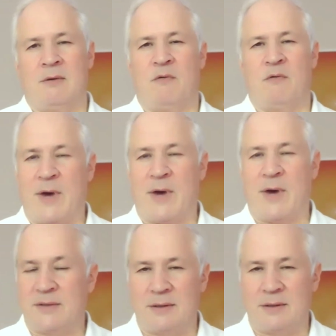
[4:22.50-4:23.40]

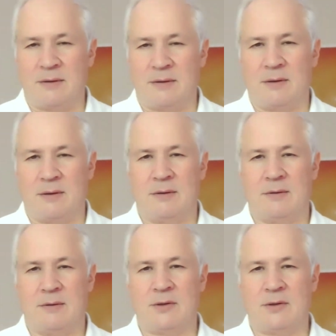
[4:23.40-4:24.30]
fighting
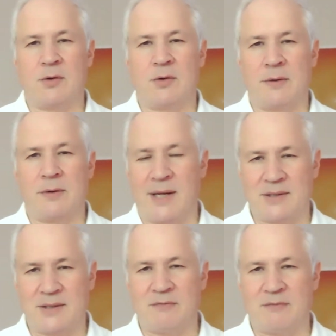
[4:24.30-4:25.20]
your
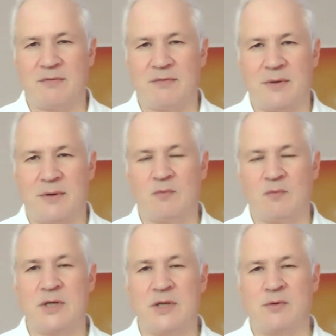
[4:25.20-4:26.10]
negative and
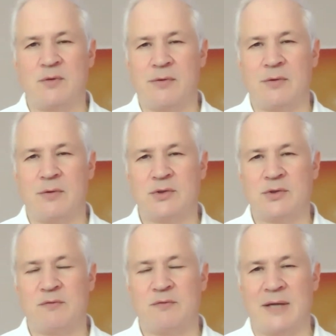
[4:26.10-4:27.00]
wasteful thoughts,
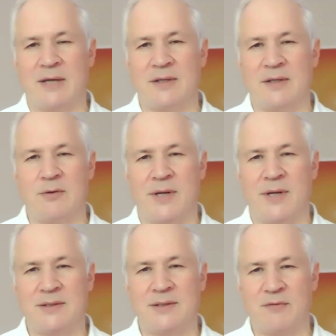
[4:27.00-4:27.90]
fighting your
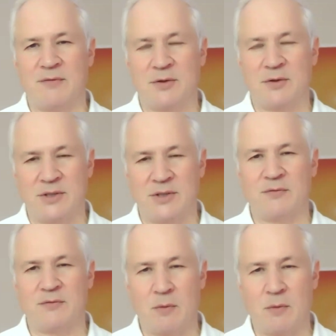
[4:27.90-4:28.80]
negative energy of
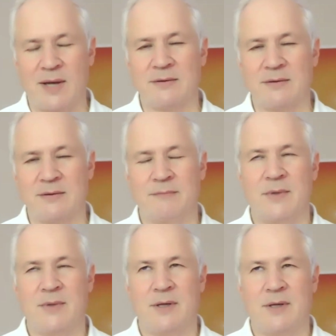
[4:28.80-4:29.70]
your mind,
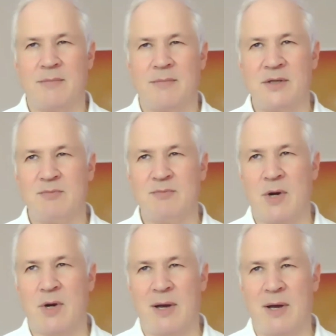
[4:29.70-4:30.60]
but it's more
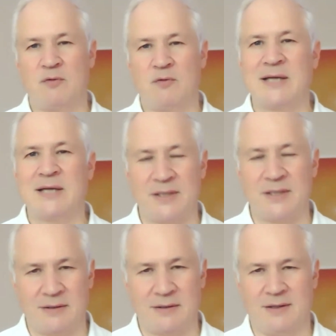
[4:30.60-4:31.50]
about fasting.
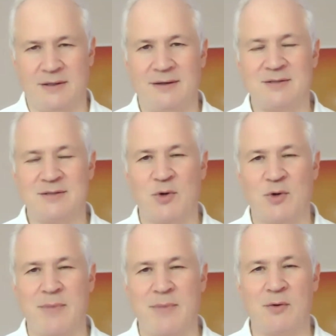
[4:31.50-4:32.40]
It's more
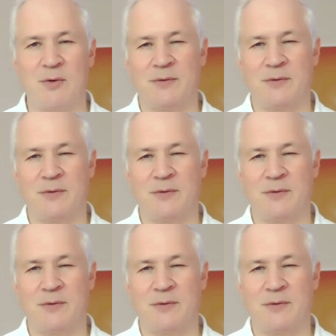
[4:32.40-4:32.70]
about